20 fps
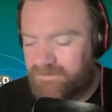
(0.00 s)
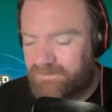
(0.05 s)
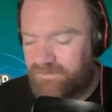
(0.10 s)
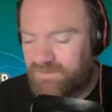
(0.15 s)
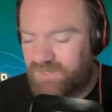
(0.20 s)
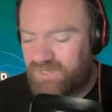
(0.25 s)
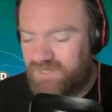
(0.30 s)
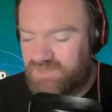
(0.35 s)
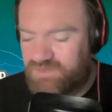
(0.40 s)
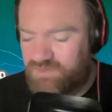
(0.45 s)

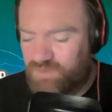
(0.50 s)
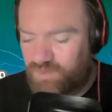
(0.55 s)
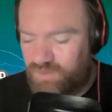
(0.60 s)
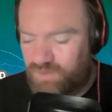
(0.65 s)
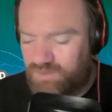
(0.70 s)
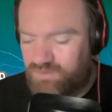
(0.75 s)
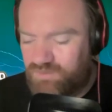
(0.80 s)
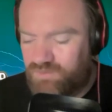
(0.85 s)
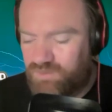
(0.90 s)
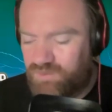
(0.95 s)
We need to
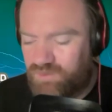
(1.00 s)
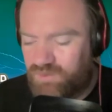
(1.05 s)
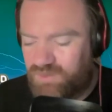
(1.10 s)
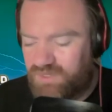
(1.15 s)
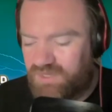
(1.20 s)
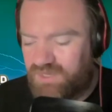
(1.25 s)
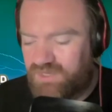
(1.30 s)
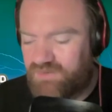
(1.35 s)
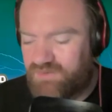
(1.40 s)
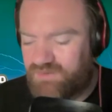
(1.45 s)
walk the walk
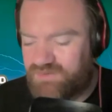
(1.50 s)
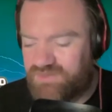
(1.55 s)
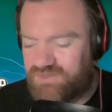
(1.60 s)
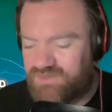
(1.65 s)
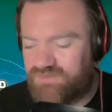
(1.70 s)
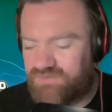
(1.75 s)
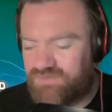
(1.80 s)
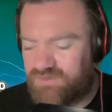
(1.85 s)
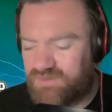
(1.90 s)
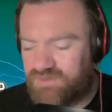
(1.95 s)
and not just
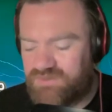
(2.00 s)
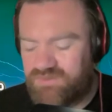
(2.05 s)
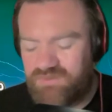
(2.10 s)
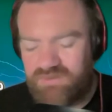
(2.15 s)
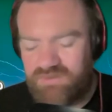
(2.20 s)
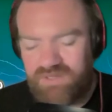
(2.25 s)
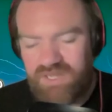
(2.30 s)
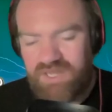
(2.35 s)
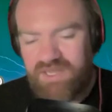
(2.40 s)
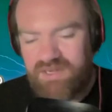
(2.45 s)
talk the
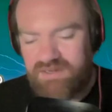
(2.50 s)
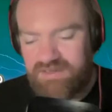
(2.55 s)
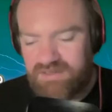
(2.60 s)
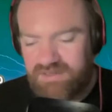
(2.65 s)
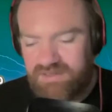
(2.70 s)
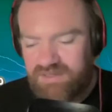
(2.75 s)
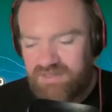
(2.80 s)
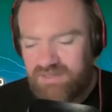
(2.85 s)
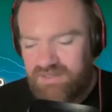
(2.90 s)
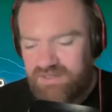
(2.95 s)
talk. And
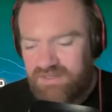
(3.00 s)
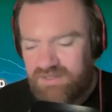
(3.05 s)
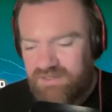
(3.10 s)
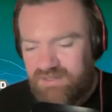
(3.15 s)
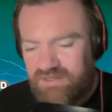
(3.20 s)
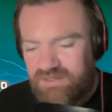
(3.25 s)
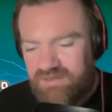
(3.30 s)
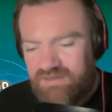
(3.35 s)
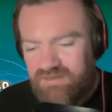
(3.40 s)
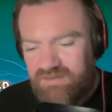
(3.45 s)

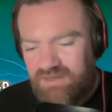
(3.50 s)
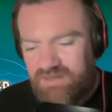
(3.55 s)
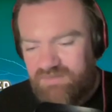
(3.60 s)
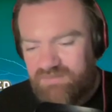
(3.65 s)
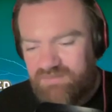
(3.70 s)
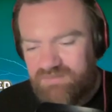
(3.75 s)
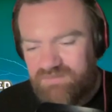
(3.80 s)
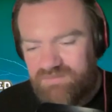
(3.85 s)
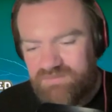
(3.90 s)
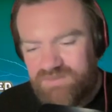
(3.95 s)

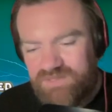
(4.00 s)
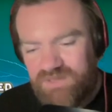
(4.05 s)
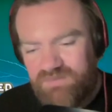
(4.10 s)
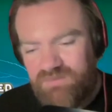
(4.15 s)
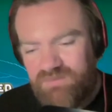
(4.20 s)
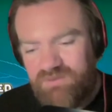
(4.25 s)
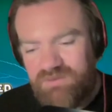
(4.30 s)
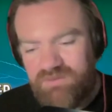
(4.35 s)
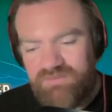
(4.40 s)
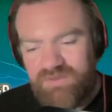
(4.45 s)
I'm
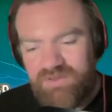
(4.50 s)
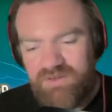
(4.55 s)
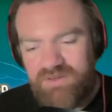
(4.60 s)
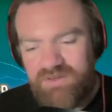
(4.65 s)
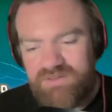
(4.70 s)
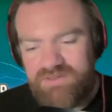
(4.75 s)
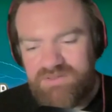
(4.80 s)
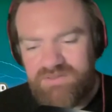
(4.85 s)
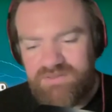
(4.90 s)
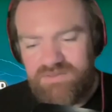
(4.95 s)
somewhat
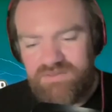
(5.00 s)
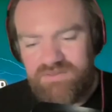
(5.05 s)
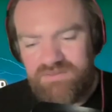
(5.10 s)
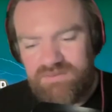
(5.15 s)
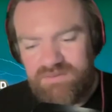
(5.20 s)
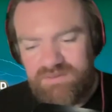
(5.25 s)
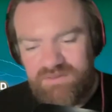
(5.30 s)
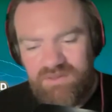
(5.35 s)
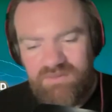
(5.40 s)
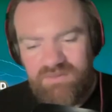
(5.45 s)
referring to
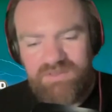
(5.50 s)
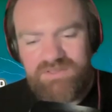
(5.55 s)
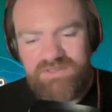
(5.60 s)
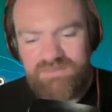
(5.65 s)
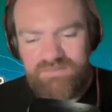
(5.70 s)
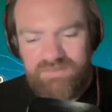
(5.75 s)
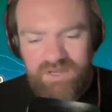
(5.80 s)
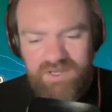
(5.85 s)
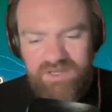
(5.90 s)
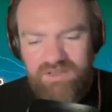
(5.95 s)
the comments
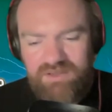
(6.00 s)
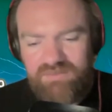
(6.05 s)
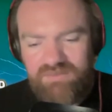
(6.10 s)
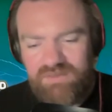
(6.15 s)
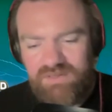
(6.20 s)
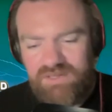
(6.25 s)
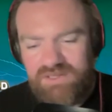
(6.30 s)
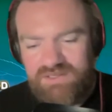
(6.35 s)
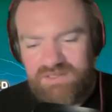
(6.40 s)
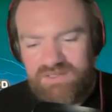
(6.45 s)
on radio over
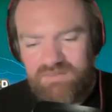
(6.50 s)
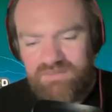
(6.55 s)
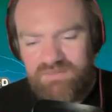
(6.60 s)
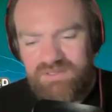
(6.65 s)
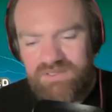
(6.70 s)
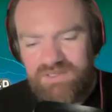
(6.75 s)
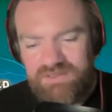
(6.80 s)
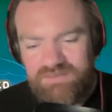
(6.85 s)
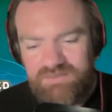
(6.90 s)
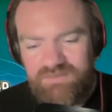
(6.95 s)
the last couple of
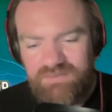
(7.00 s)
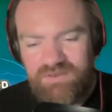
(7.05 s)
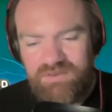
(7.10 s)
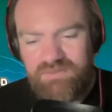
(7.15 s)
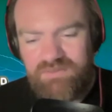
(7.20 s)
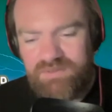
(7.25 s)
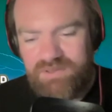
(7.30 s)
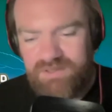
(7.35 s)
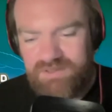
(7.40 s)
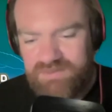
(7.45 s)
years with
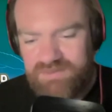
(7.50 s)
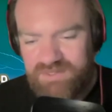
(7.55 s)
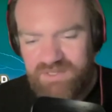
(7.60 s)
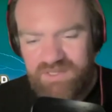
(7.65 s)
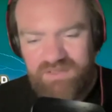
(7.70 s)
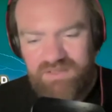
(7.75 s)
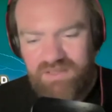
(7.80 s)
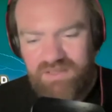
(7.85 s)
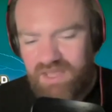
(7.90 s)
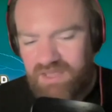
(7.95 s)
Ryan Burton
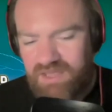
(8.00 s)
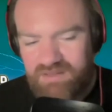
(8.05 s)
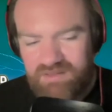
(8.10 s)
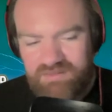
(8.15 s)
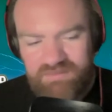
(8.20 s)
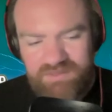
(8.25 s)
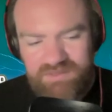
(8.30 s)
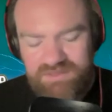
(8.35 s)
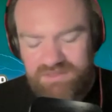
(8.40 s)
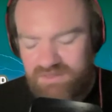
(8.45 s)
saying they hate
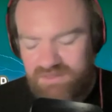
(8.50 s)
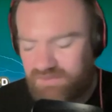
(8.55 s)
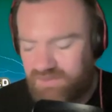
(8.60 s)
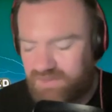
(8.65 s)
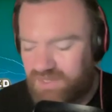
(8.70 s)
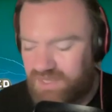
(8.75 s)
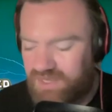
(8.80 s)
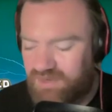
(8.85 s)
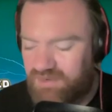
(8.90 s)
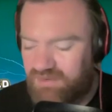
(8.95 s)
them and stuff like
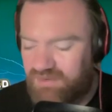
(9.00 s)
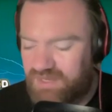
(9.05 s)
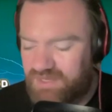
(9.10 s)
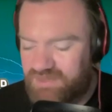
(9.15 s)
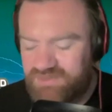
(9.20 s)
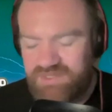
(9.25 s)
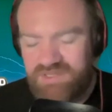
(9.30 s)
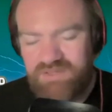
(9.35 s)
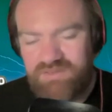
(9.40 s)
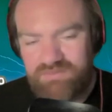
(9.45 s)
that. And I
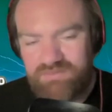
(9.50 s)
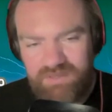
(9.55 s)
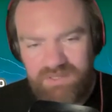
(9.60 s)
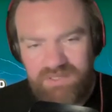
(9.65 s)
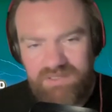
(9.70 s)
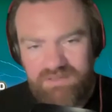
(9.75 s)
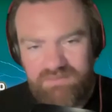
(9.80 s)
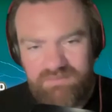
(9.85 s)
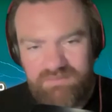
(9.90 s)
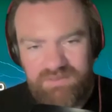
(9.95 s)
actually
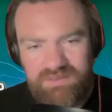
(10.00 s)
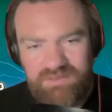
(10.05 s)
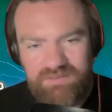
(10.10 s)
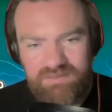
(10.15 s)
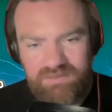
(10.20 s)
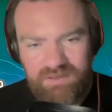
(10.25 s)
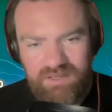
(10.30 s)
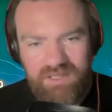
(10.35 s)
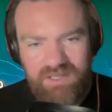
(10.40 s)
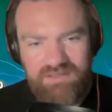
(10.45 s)
agree with,
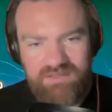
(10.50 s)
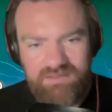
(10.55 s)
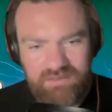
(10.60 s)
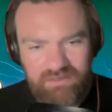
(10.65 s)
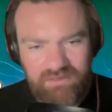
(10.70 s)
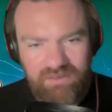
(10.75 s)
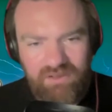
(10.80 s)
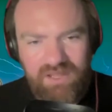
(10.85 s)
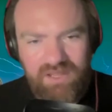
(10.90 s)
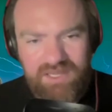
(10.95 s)
I
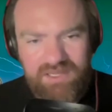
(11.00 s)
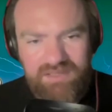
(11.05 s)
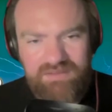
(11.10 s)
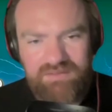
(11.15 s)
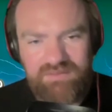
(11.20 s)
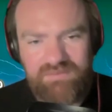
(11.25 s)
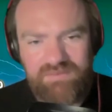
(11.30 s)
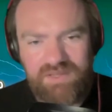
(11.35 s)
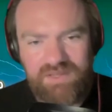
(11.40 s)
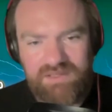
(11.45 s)
like
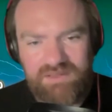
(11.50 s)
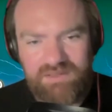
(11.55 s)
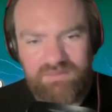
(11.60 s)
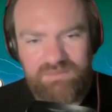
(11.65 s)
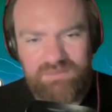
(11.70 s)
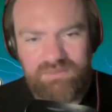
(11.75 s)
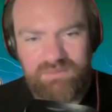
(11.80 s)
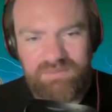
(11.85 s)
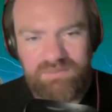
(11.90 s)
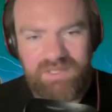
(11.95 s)
the fact that
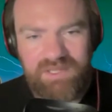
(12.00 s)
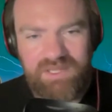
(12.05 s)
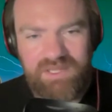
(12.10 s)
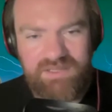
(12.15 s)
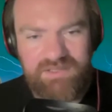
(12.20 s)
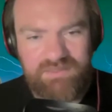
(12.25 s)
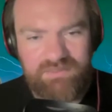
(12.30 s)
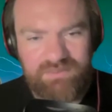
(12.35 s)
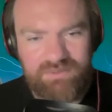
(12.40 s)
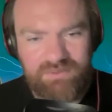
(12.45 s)
Port
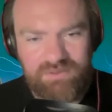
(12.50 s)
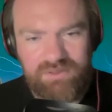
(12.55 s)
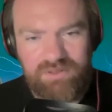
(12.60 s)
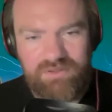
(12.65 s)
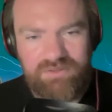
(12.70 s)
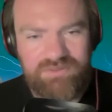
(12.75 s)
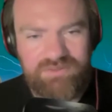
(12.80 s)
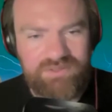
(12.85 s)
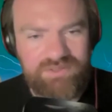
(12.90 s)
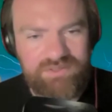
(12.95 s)
players and Port
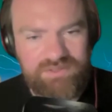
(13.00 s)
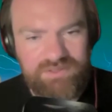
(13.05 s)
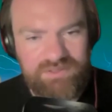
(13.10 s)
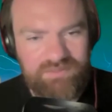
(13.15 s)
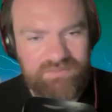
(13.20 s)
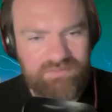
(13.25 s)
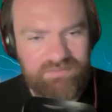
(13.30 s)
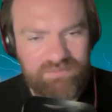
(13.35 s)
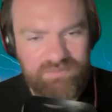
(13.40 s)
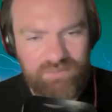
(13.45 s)
coaches
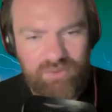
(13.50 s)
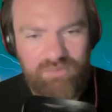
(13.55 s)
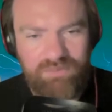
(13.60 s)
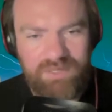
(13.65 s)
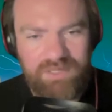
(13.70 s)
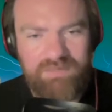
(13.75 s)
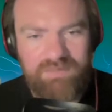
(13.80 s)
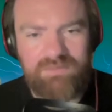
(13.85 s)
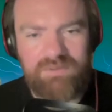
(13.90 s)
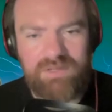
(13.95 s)
and Port
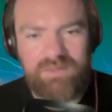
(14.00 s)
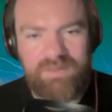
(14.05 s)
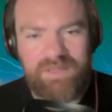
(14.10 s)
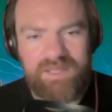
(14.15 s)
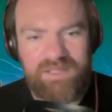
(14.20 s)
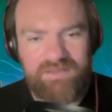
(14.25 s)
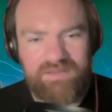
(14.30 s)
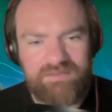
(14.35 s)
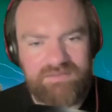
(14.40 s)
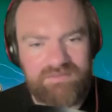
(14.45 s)
people come
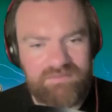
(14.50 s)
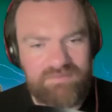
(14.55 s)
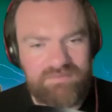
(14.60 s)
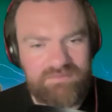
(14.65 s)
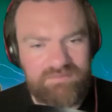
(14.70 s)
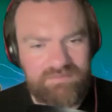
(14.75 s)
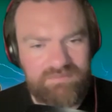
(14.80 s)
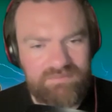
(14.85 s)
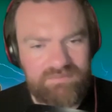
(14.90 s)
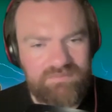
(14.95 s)
out and
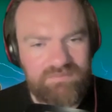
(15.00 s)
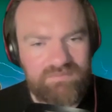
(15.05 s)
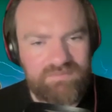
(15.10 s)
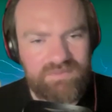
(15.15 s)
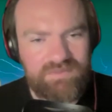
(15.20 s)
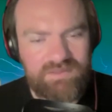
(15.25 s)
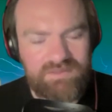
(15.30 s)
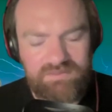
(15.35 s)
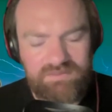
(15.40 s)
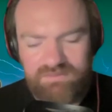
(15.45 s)

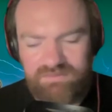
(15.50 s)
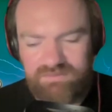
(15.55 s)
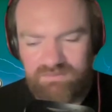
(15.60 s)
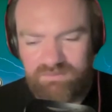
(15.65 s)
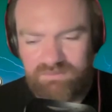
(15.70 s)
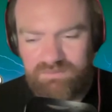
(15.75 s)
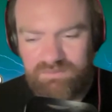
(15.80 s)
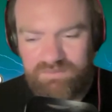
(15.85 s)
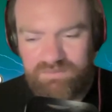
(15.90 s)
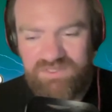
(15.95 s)

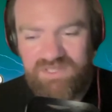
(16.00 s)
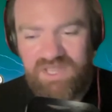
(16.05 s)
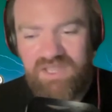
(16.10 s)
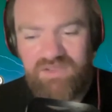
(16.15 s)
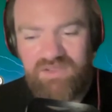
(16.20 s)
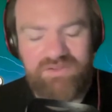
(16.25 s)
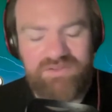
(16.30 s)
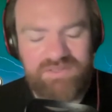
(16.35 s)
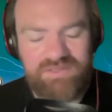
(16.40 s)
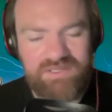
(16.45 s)
say
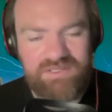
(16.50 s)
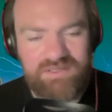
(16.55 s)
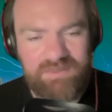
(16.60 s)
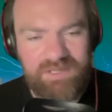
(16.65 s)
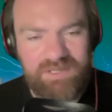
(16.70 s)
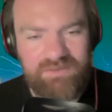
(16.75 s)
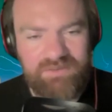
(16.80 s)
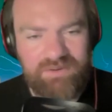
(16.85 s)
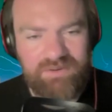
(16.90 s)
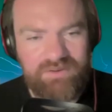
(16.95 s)
those things
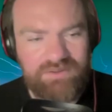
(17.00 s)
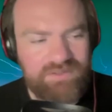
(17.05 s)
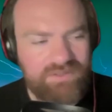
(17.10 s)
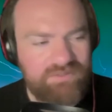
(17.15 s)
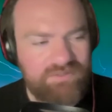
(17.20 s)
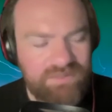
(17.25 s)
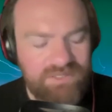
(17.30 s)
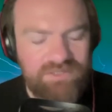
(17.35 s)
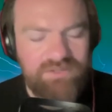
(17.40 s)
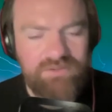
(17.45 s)
about the Crows
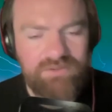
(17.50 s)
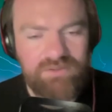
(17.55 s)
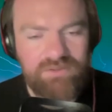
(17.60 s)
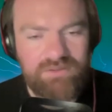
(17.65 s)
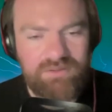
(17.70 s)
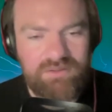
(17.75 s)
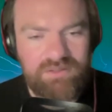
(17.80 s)
because we do.